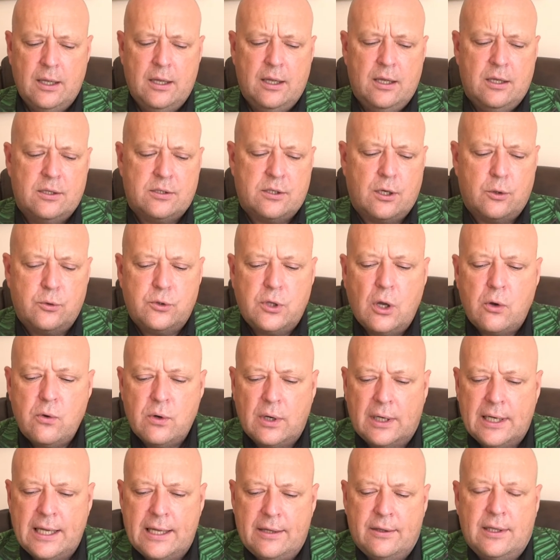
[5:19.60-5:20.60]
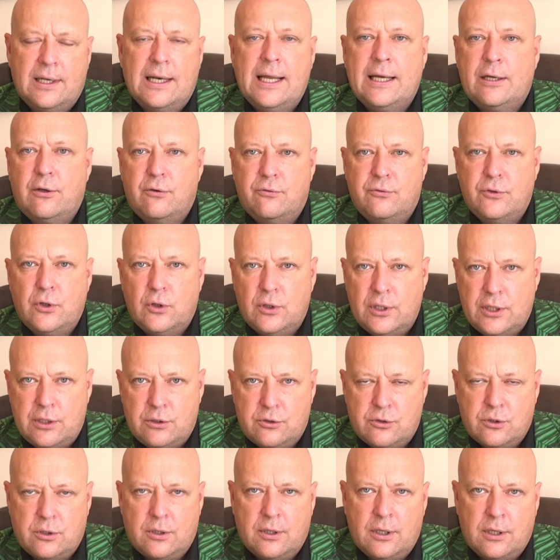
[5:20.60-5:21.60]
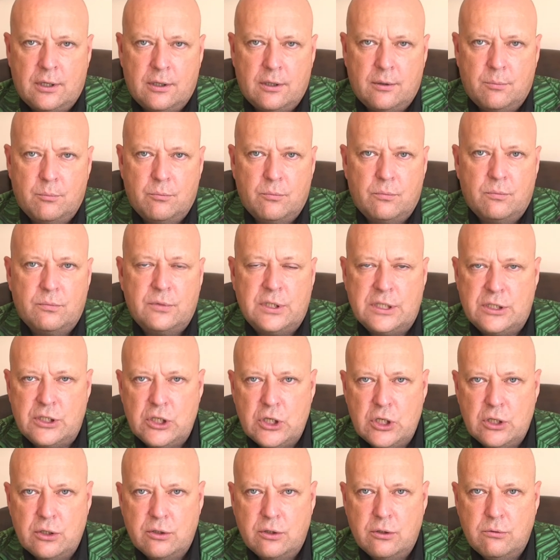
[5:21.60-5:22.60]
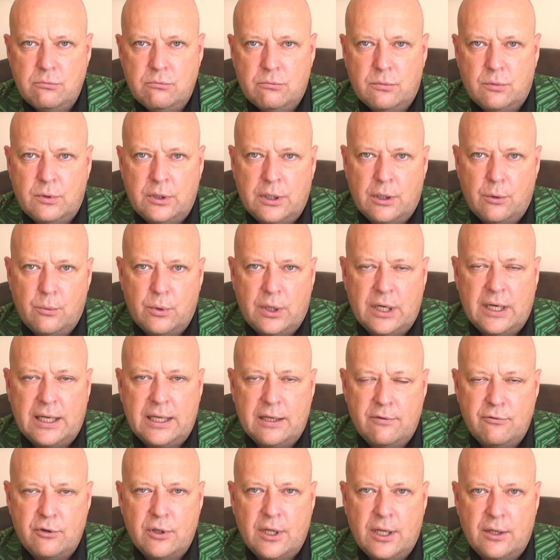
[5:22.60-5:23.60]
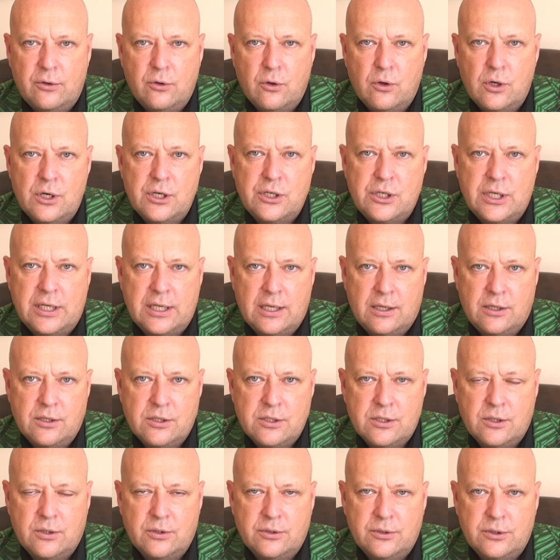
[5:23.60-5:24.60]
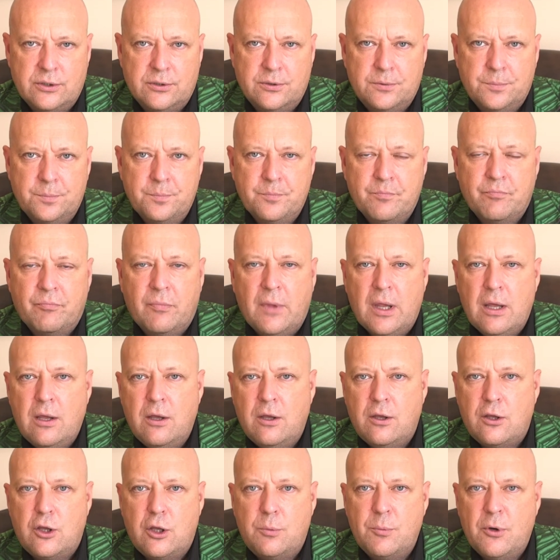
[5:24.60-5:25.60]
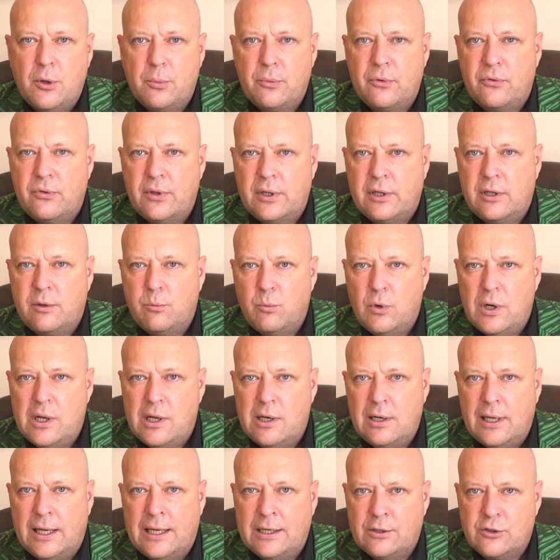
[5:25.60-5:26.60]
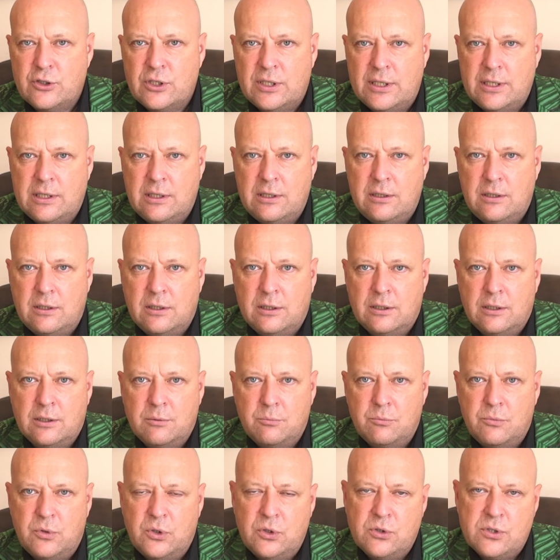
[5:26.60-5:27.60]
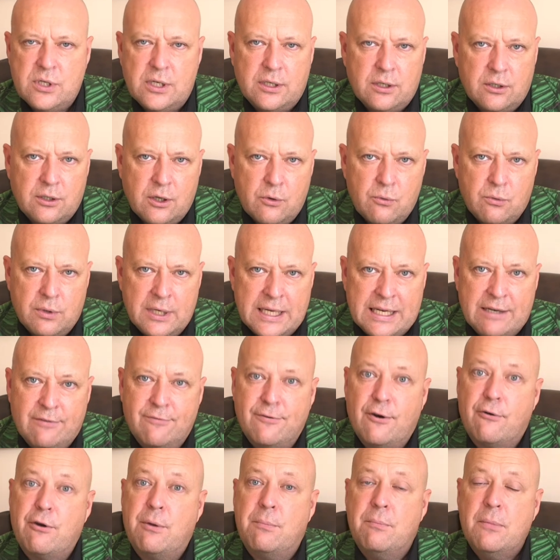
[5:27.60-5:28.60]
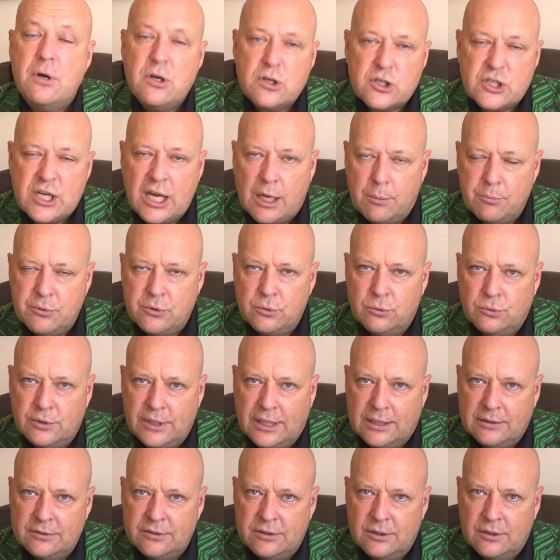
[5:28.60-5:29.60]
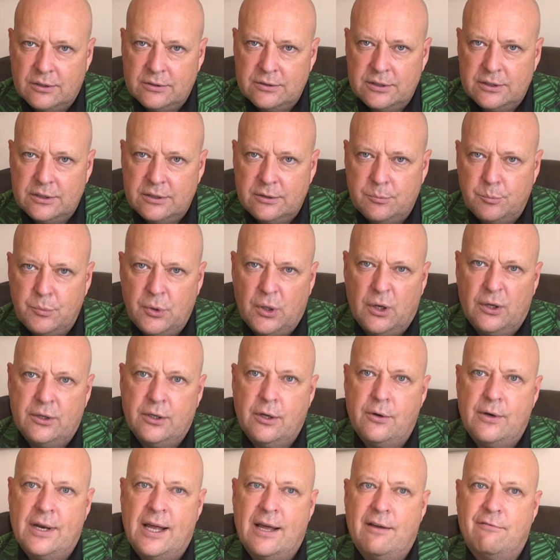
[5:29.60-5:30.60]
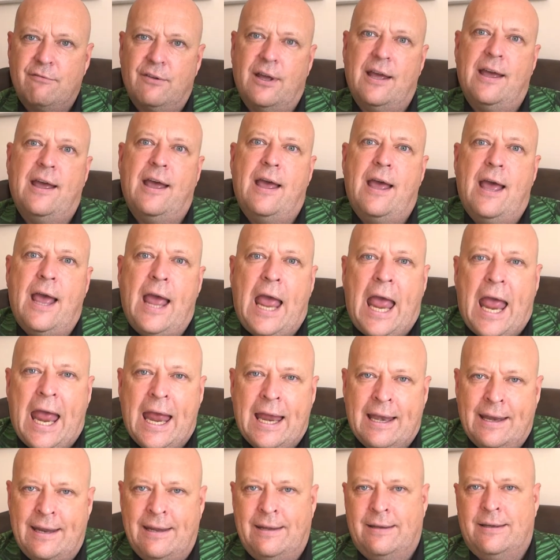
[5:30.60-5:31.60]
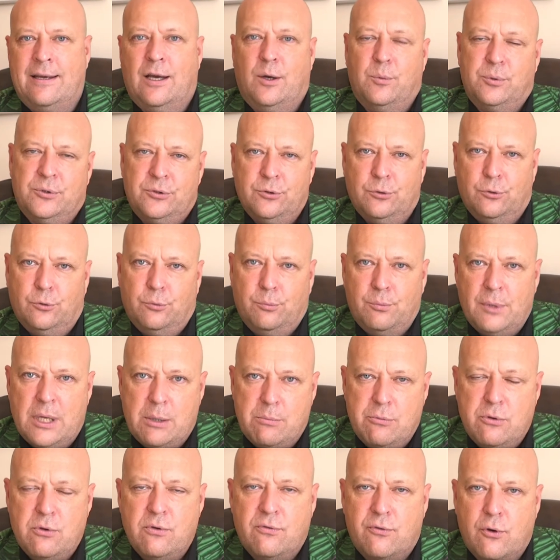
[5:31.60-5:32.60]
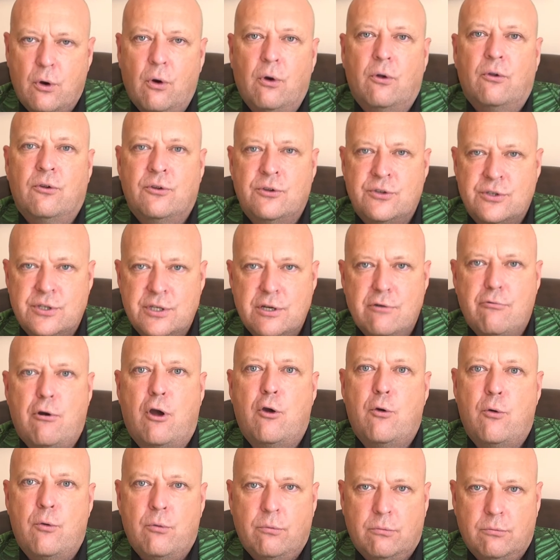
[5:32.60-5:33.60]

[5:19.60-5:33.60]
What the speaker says: So don't let the lack of knowledge deter you. You know, we're going to give you that knowledge and get you started. You might be thinking, well, actually, you said I don't need very much capital to get started, but I don't have any capital. Maybe you've got £0.